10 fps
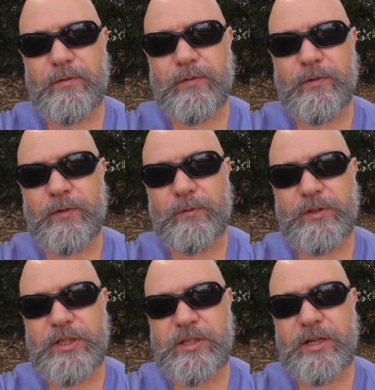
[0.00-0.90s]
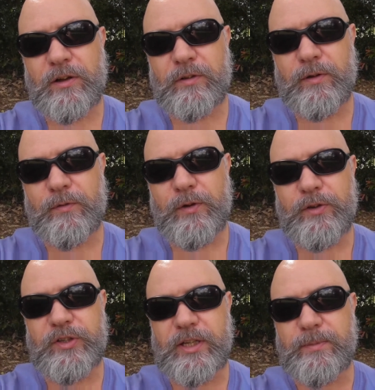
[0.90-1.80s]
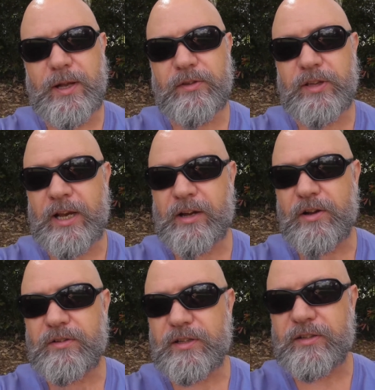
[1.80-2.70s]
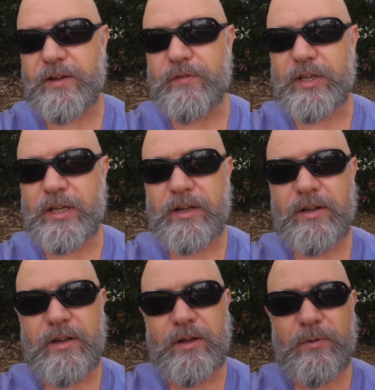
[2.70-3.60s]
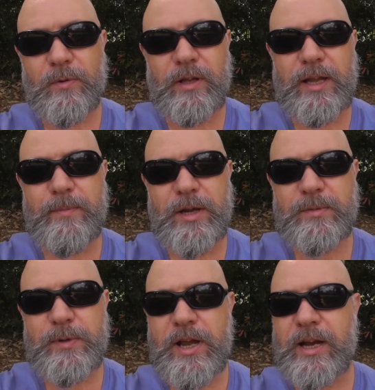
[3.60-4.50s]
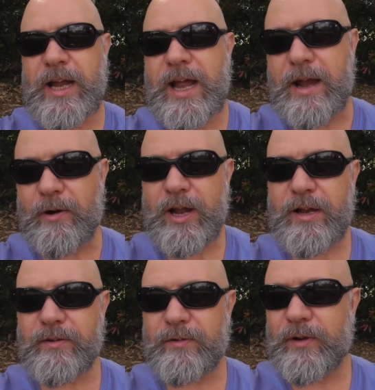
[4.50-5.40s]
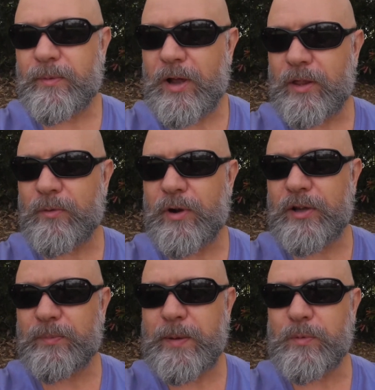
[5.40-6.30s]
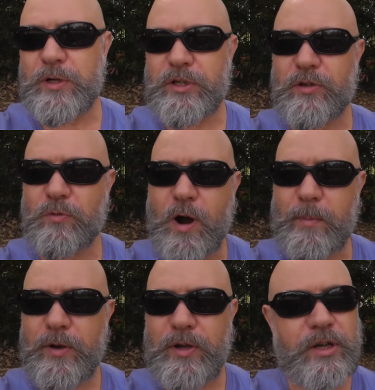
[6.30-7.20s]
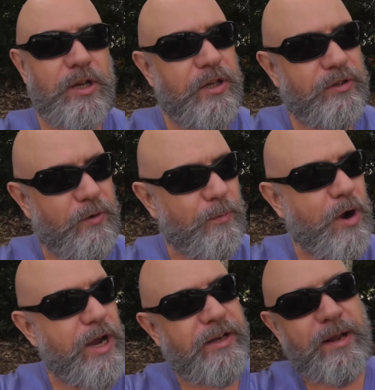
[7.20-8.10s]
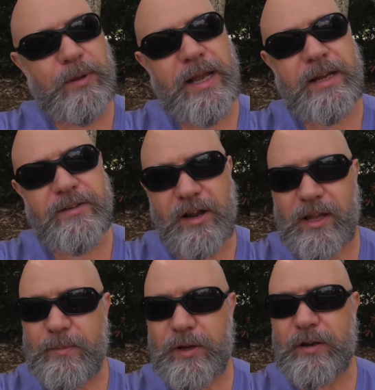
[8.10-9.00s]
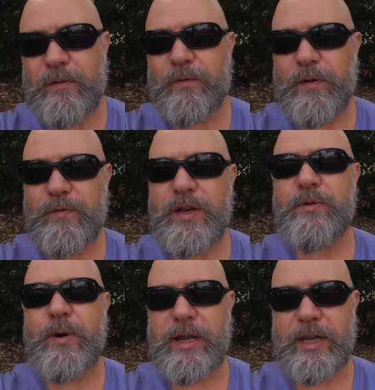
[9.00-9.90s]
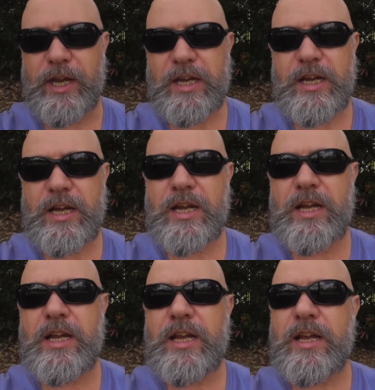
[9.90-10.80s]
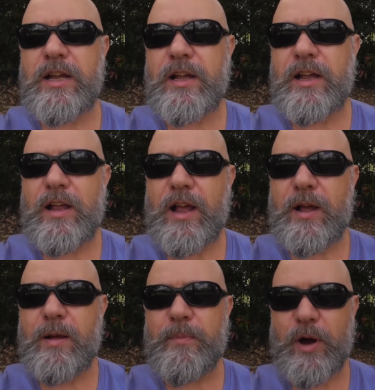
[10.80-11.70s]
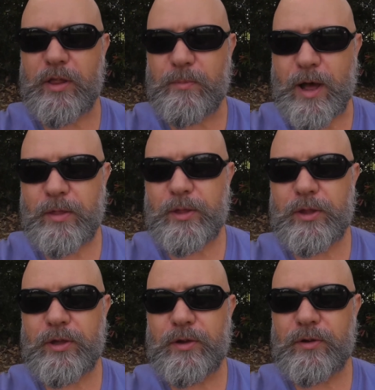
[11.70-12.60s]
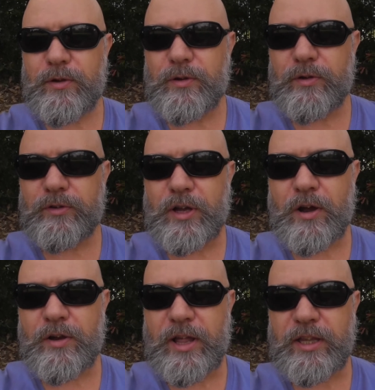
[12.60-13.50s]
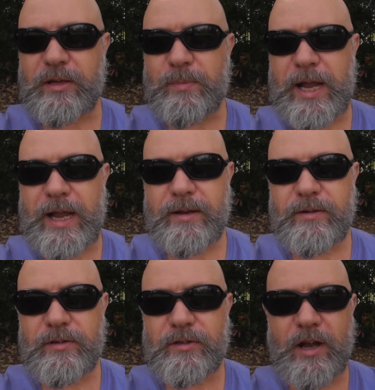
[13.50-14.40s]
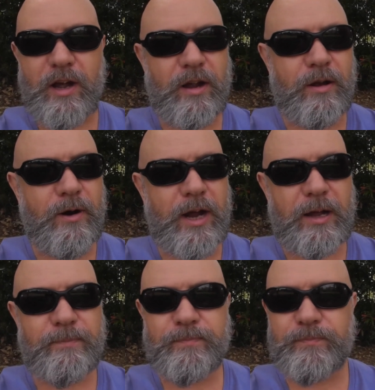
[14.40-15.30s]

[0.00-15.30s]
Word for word: for $60 for the first six months, then it goes to 70 well they must be okay, right? otherwise people would just swap. So my internet plan is unlimited, 50-20 by the month, so nothing to pay. So uh,